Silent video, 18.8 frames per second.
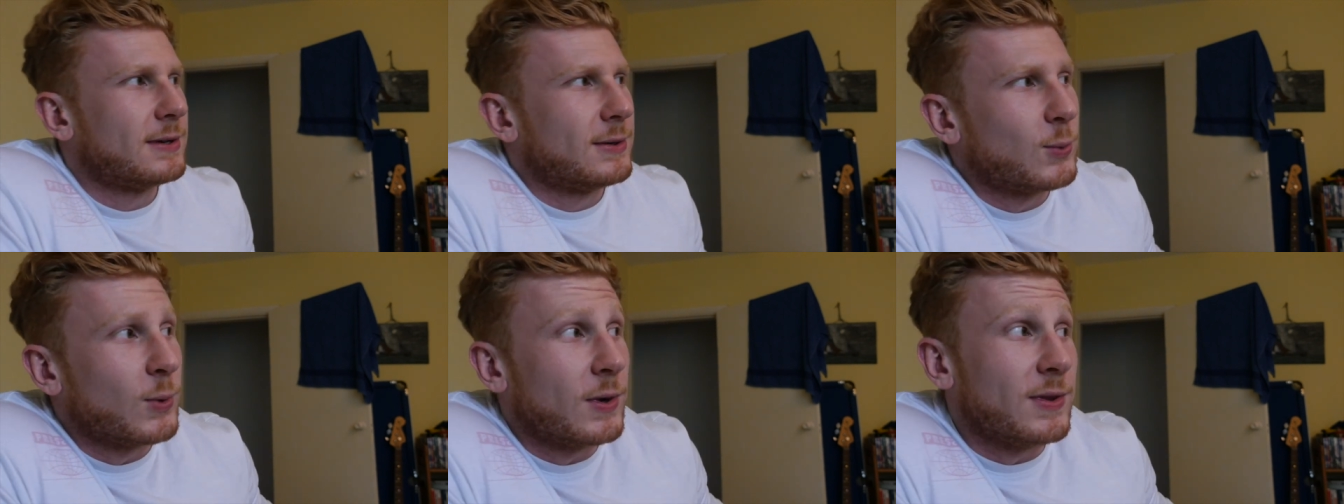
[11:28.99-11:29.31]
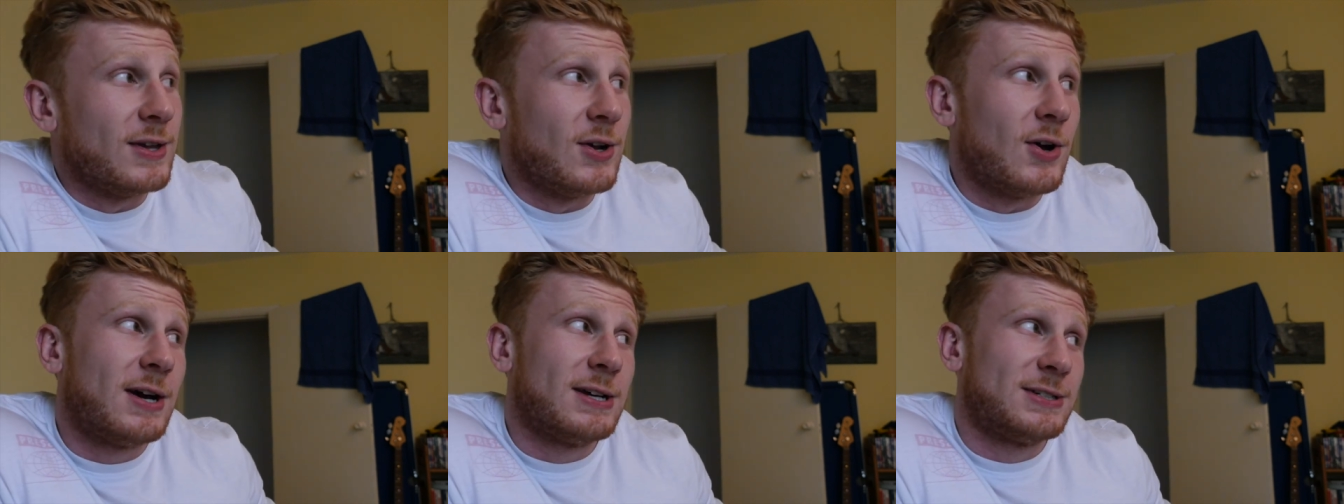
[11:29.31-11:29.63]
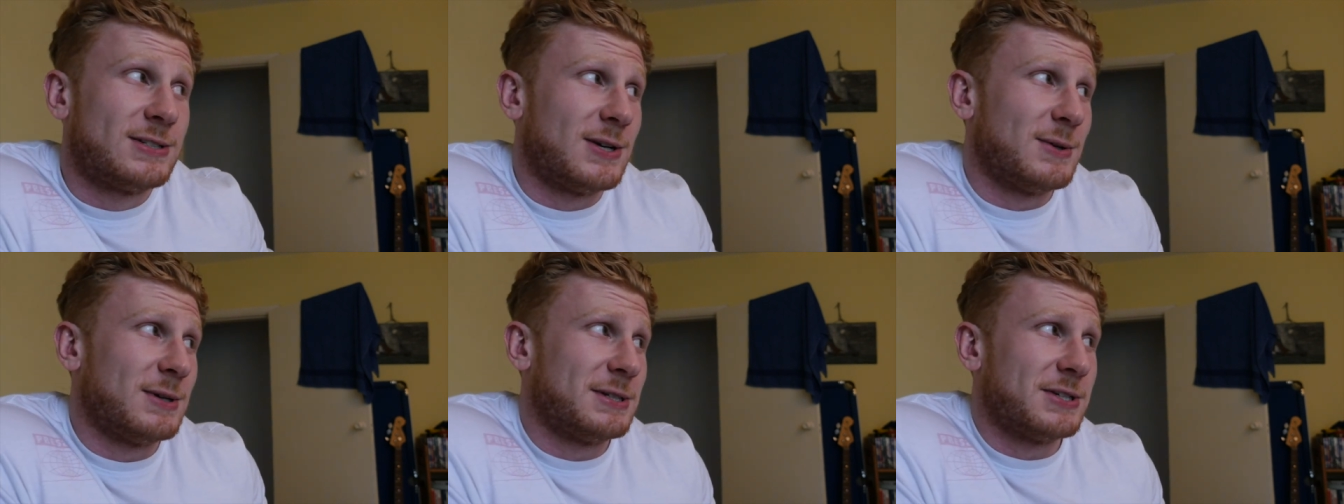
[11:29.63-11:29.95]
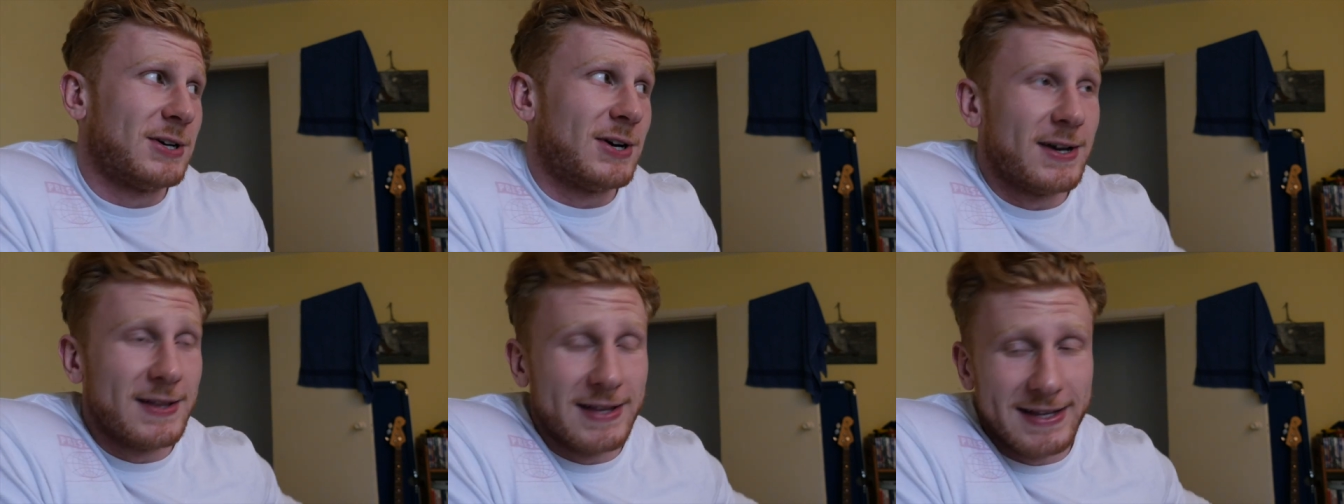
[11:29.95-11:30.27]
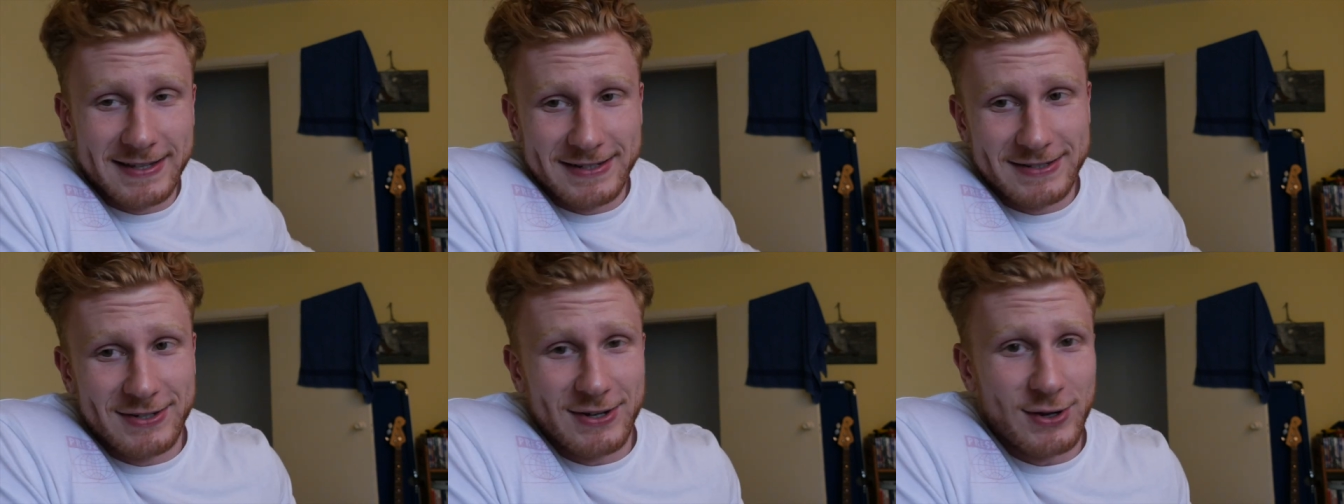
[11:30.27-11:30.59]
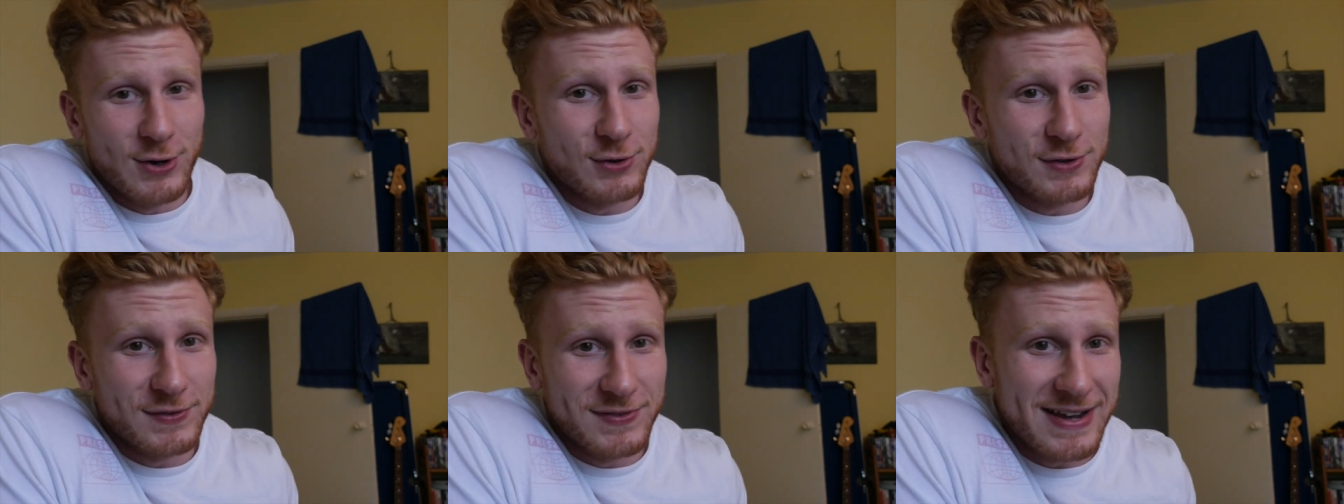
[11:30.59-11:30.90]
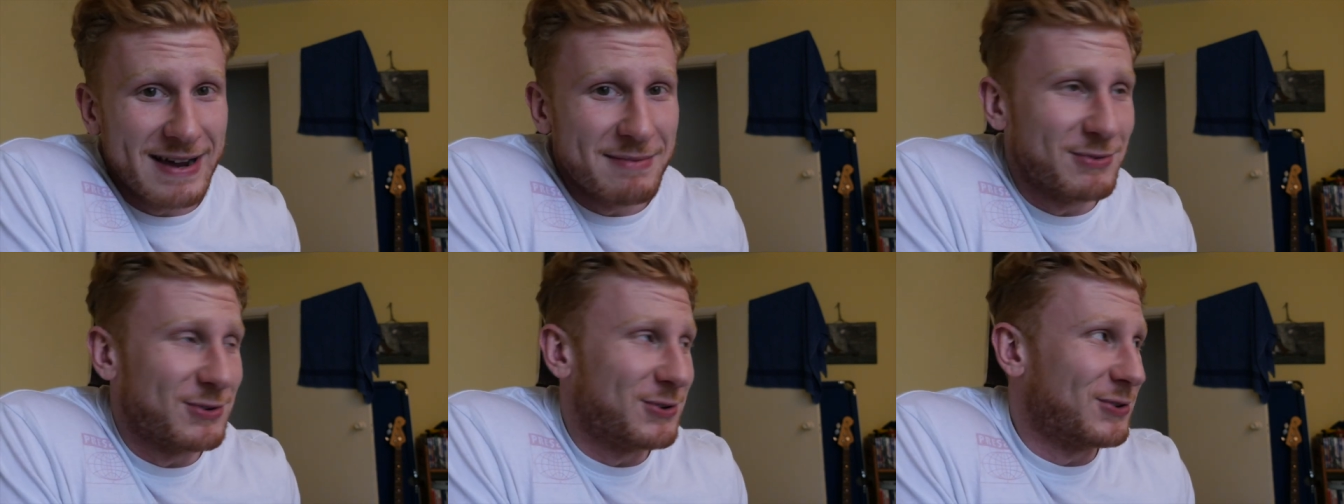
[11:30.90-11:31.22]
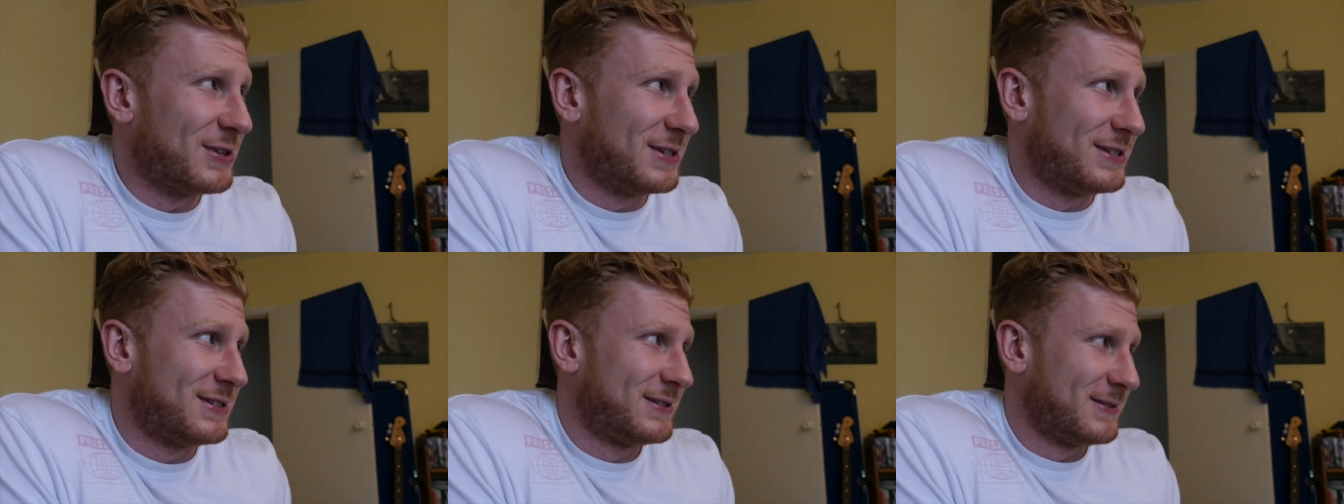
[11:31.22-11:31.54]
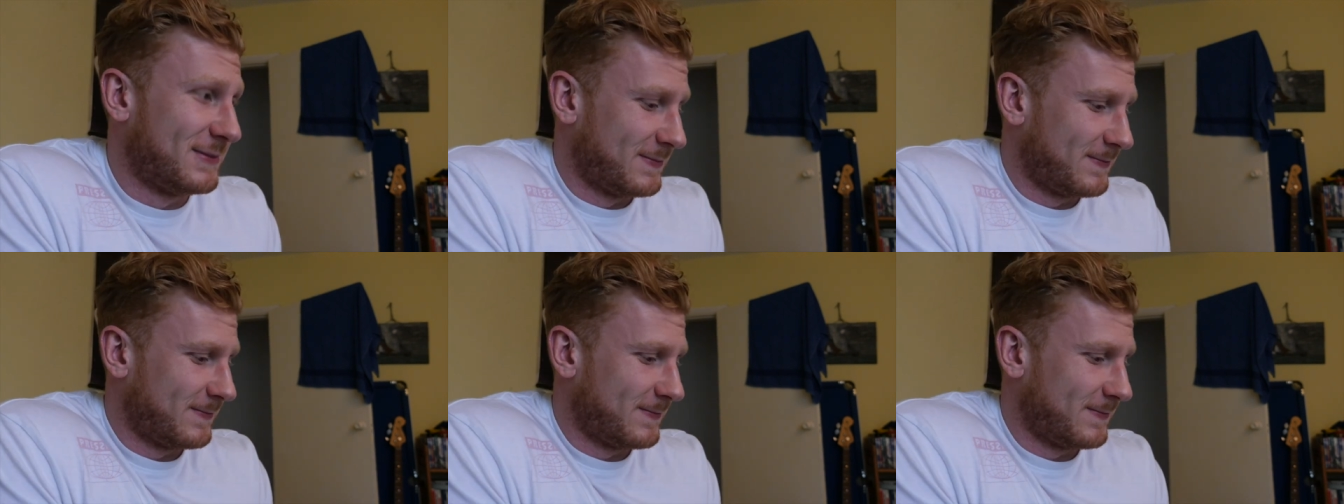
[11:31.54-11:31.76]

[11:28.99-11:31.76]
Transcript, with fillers: When the ISO is high, there's a lot of camera noise.